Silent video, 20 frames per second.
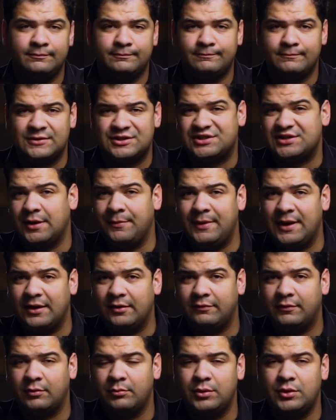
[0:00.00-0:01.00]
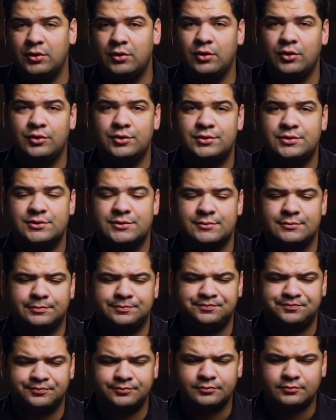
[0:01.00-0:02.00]
subnet of computers.
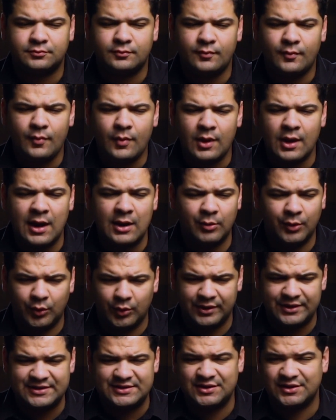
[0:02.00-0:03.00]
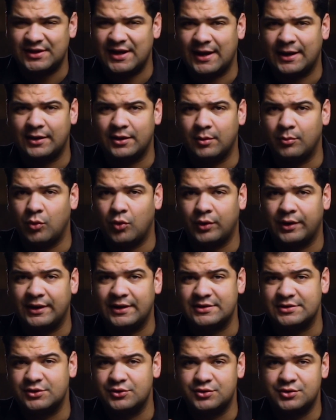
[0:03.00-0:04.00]
I would run this attack in the morning
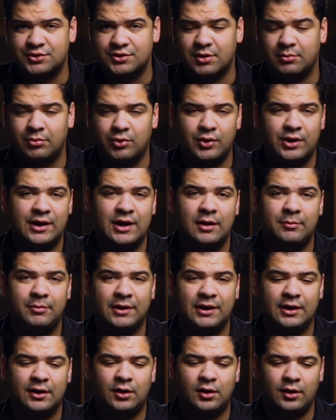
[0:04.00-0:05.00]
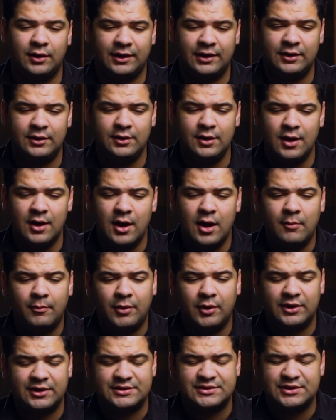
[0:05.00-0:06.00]
as users are booting up and getting logged in. But
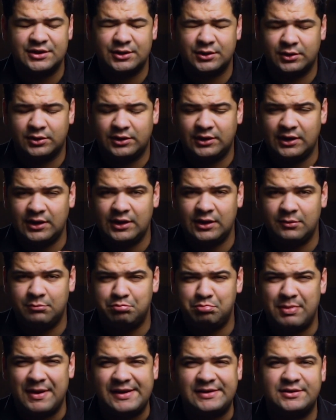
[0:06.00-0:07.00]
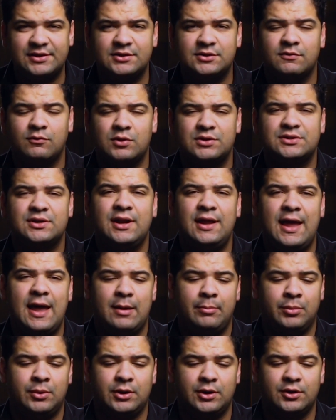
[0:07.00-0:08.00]
it's the basics of what's going to
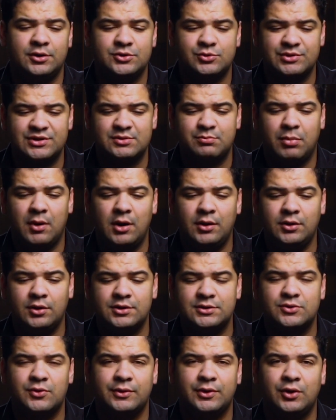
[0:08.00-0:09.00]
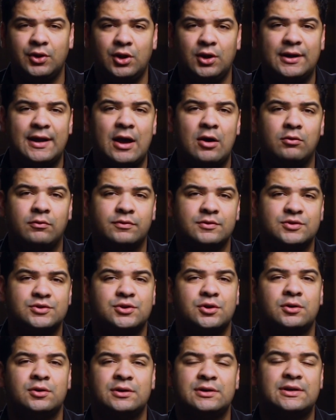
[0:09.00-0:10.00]
happen here is Responder is going to look out for
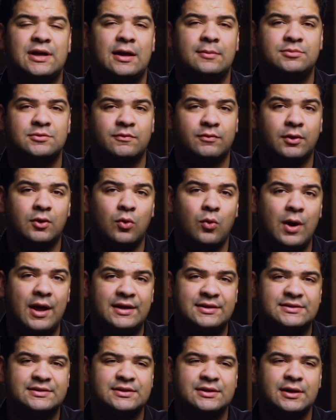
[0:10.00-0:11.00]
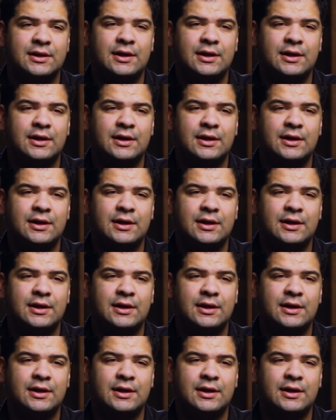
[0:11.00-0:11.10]
certain types of requests.